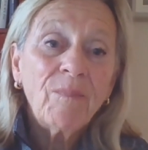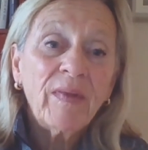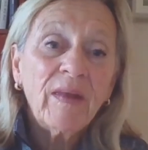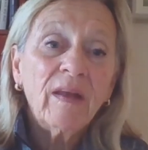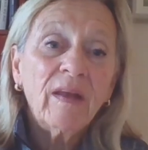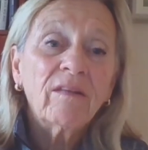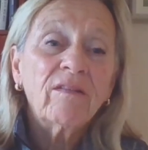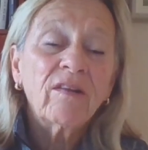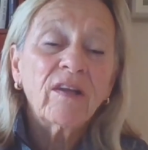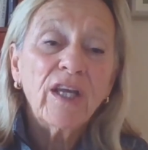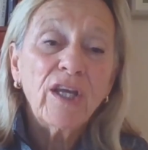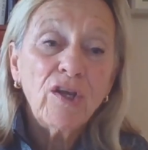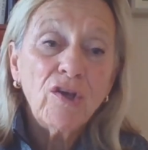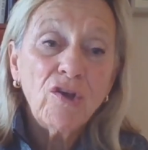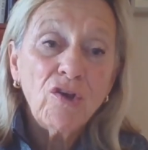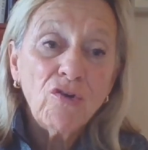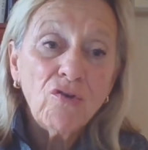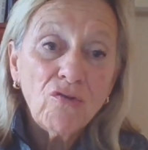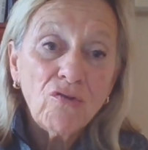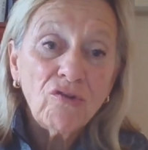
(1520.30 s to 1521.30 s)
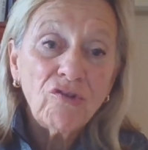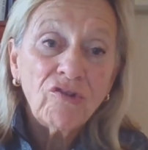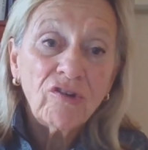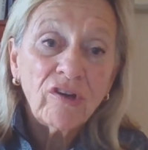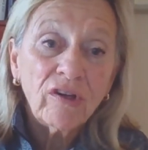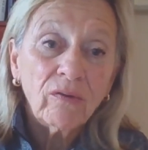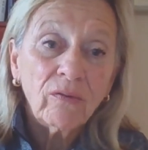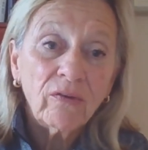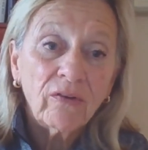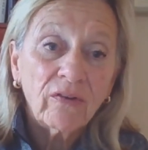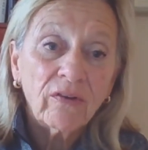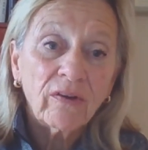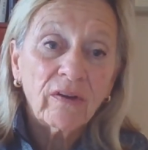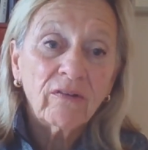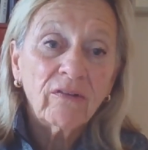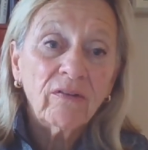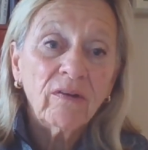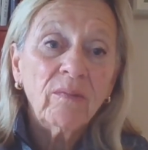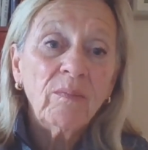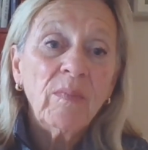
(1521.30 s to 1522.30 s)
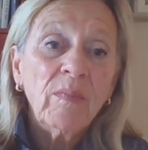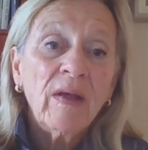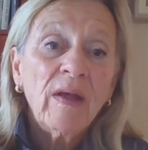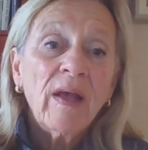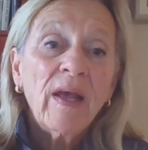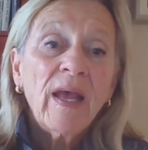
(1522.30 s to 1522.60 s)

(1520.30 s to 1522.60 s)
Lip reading: It's a huge, huge system.